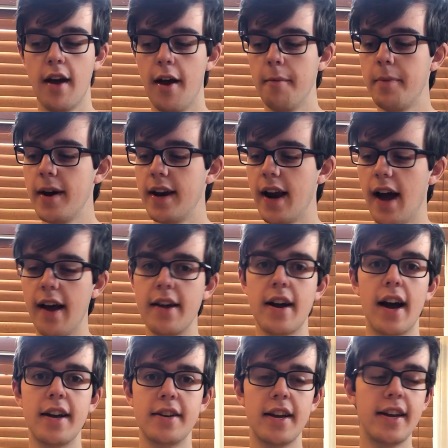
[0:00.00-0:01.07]
But
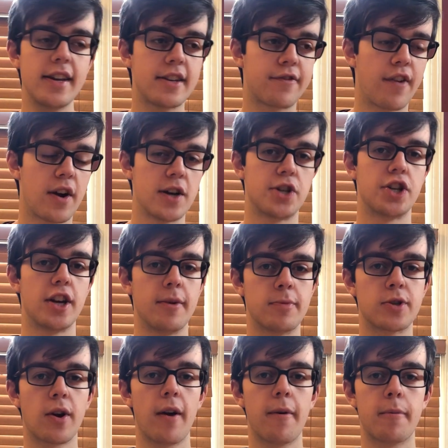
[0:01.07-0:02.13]
it is very cheap,
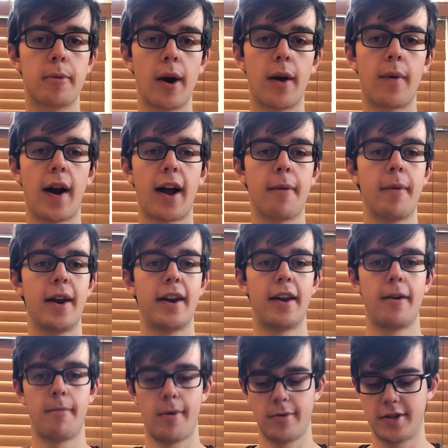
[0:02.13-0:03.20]
so I would probably recommend it
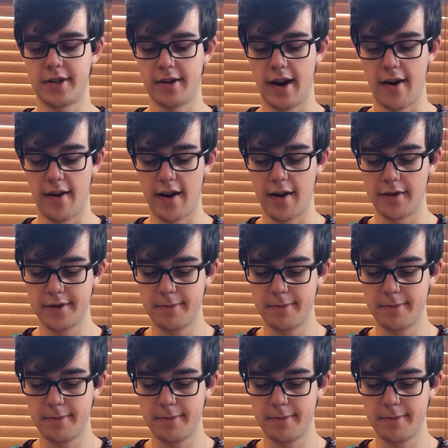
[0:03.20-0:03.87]
in most scenarios.